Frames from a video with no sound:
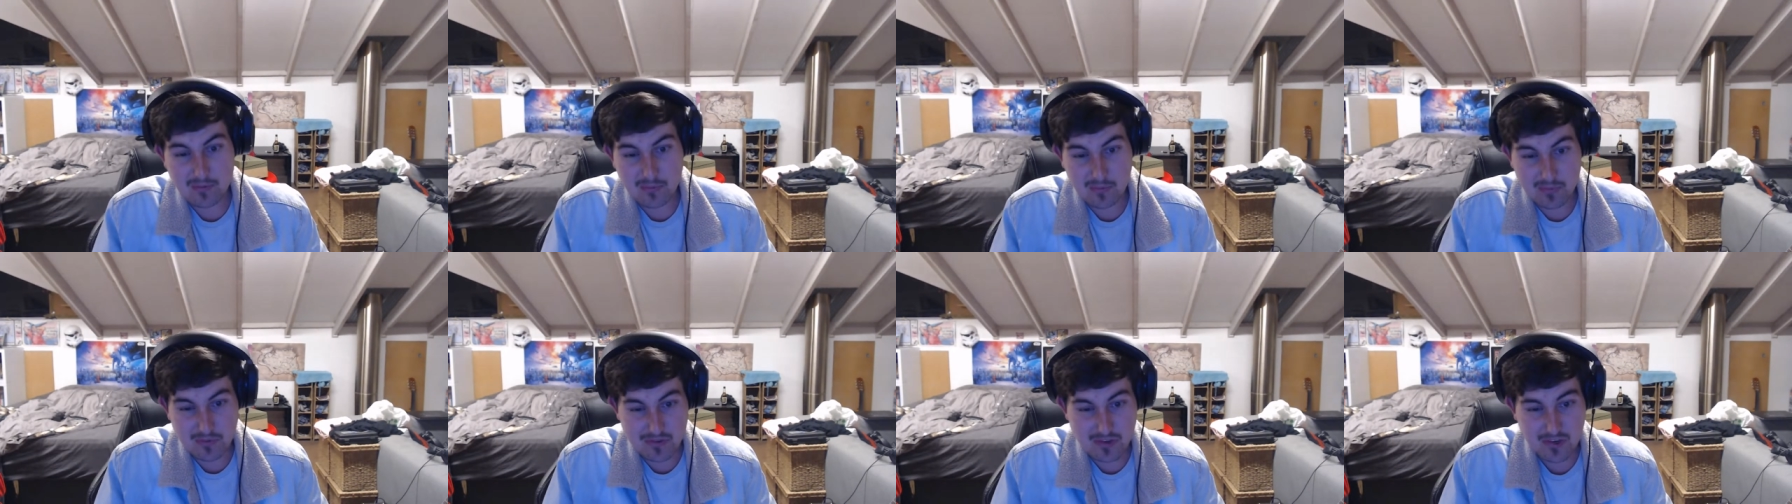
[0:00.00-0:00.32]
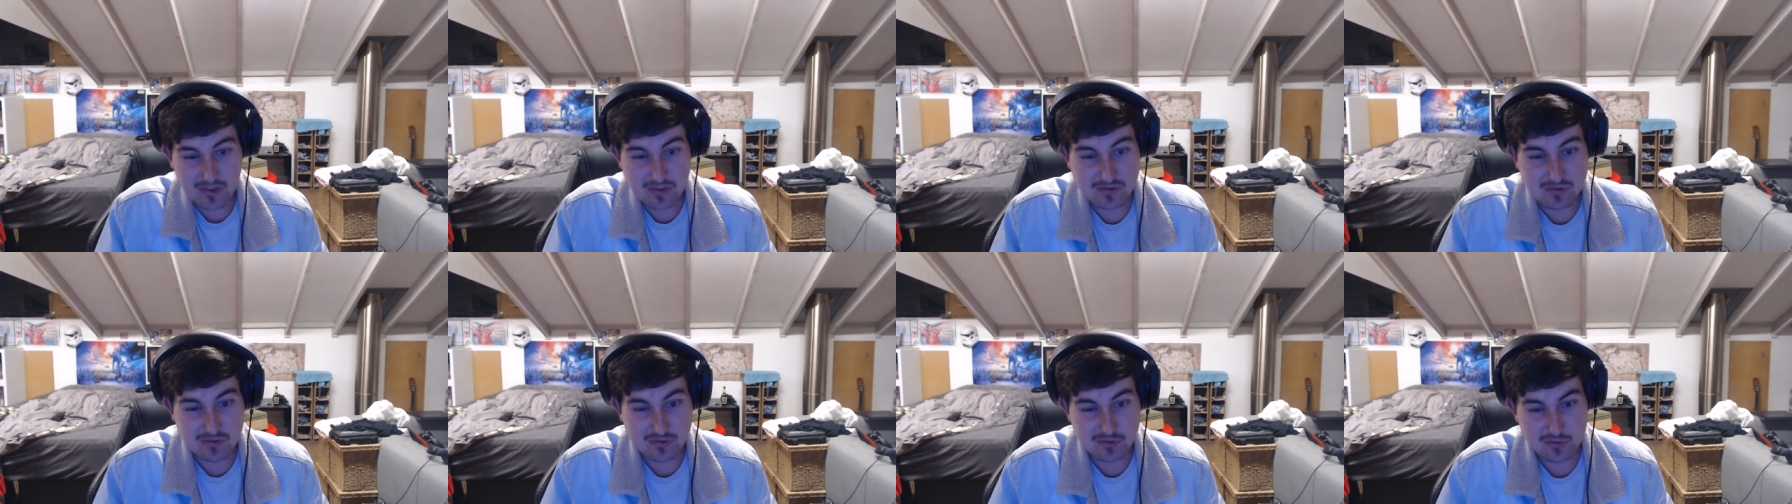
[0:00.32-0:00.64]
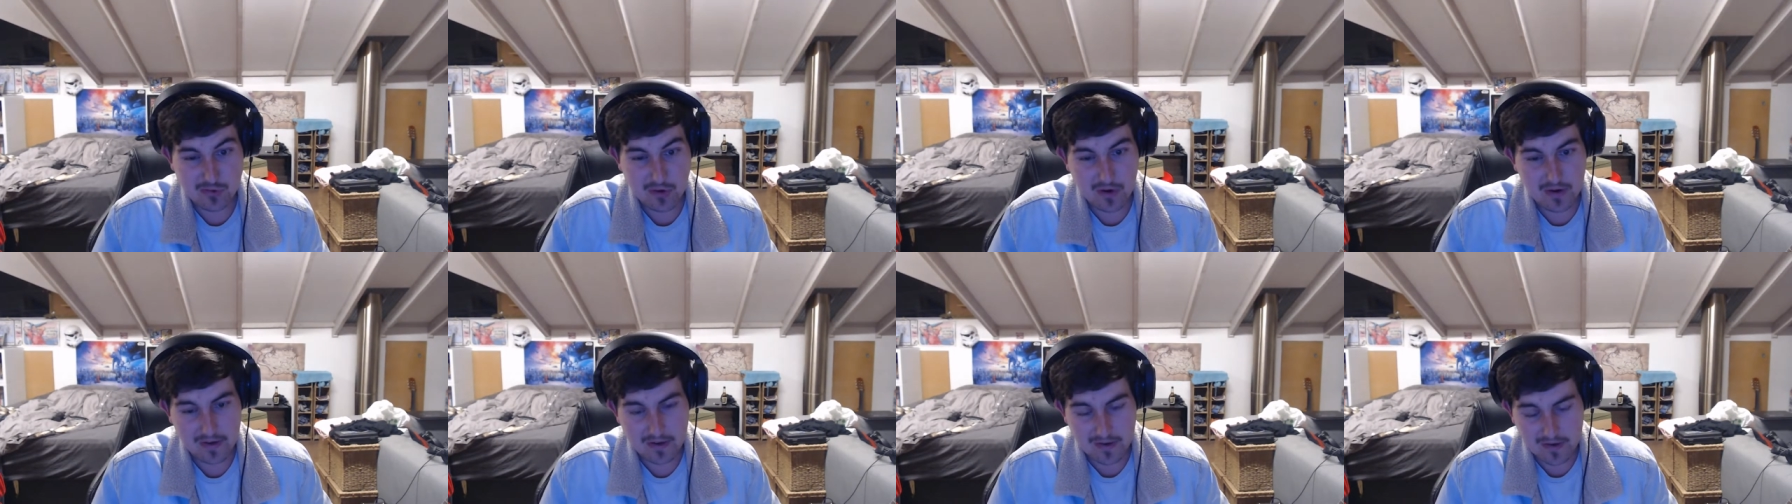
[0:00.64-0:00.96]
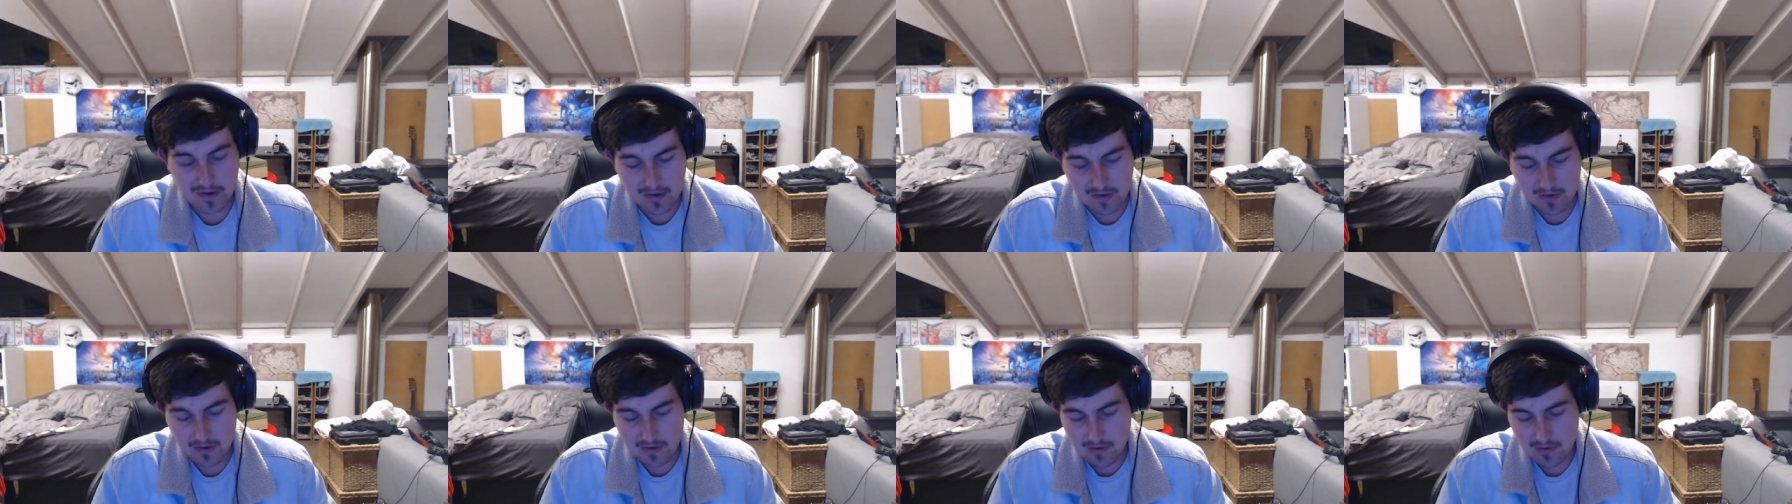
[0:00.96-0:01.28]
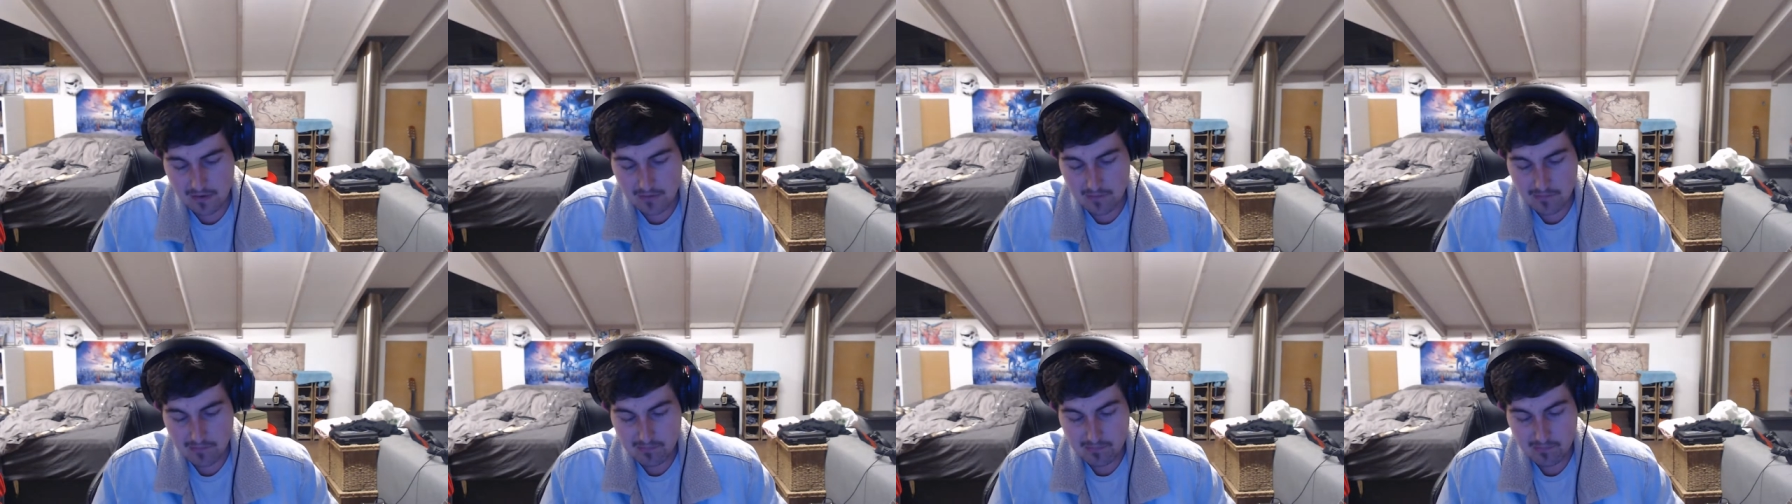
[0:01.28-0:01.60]
possessions right here.
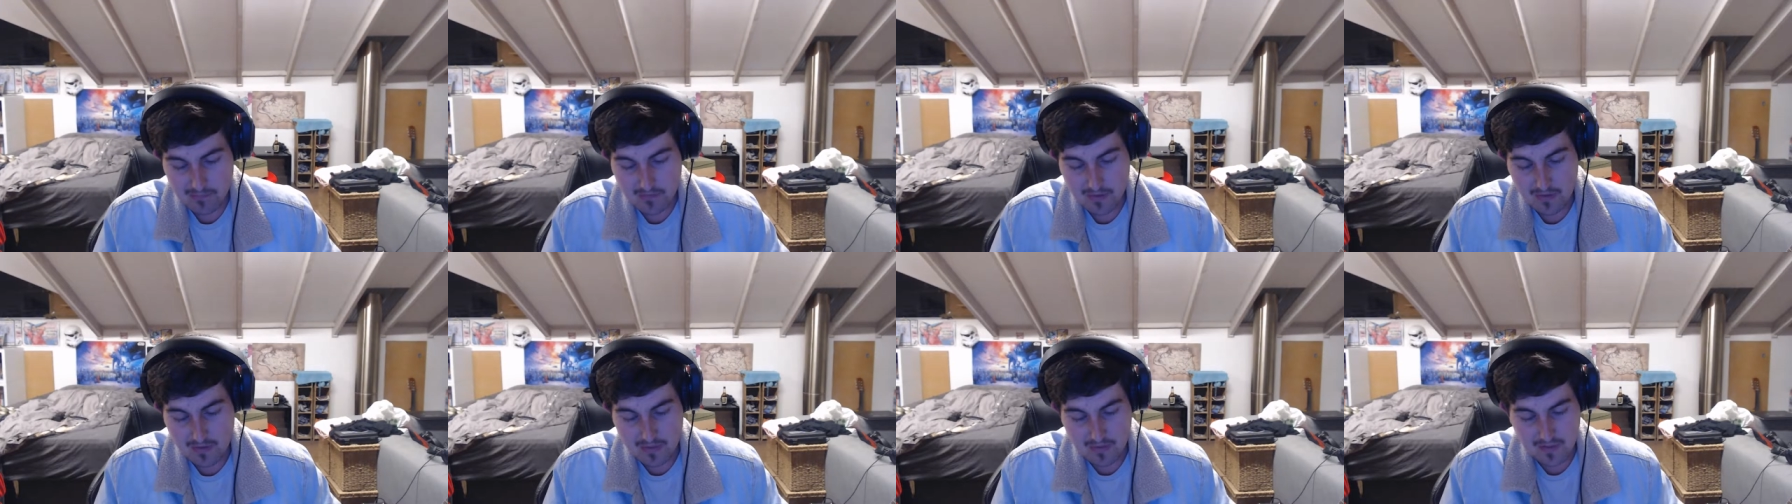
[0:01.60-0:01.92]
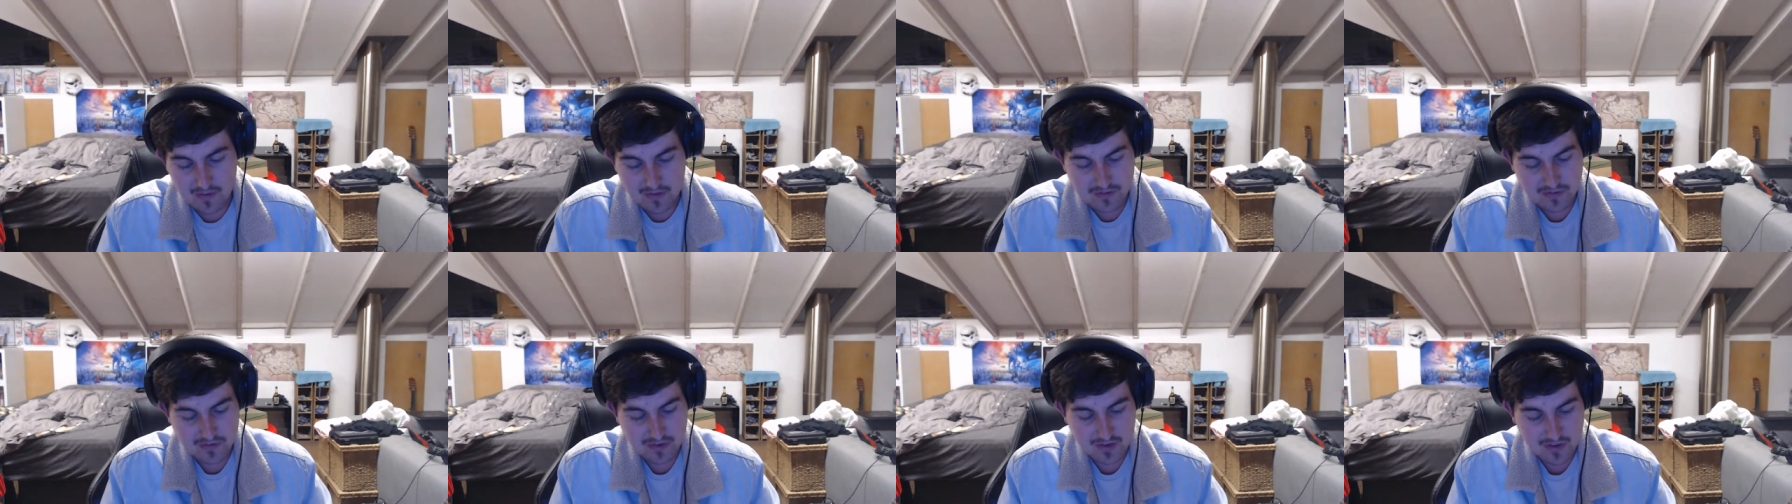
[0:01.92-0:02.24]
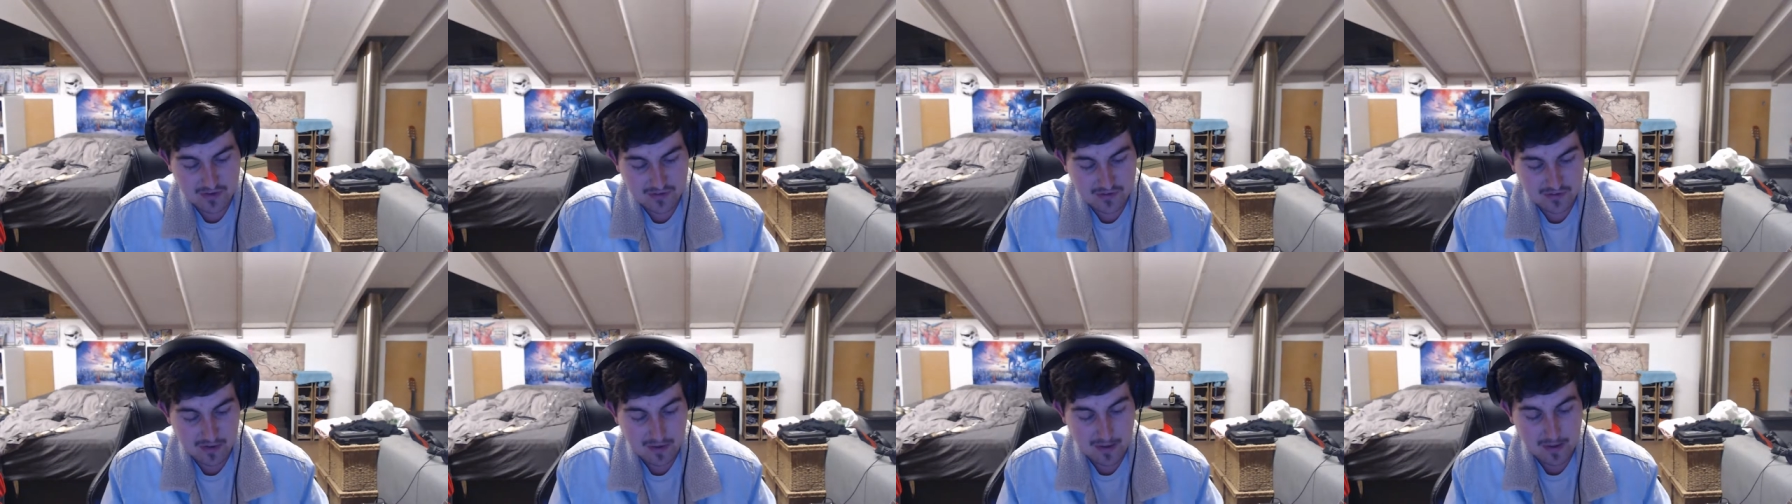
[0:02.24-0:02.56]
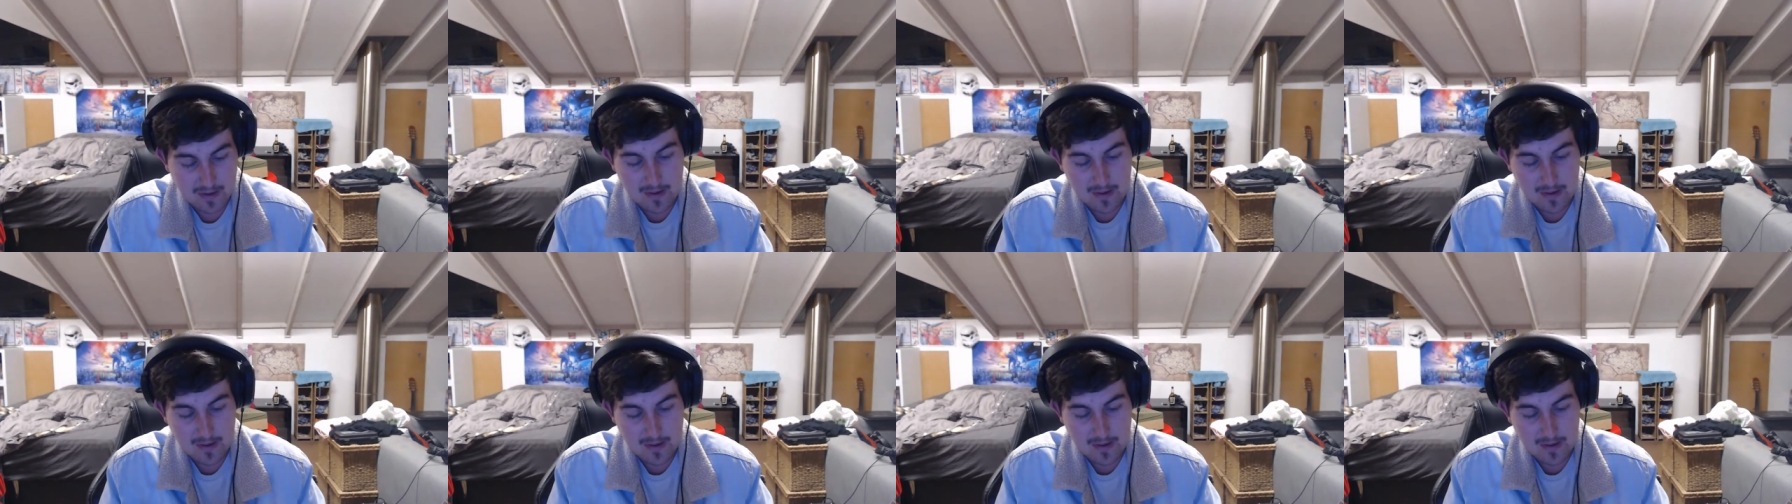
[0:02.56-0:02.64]
This is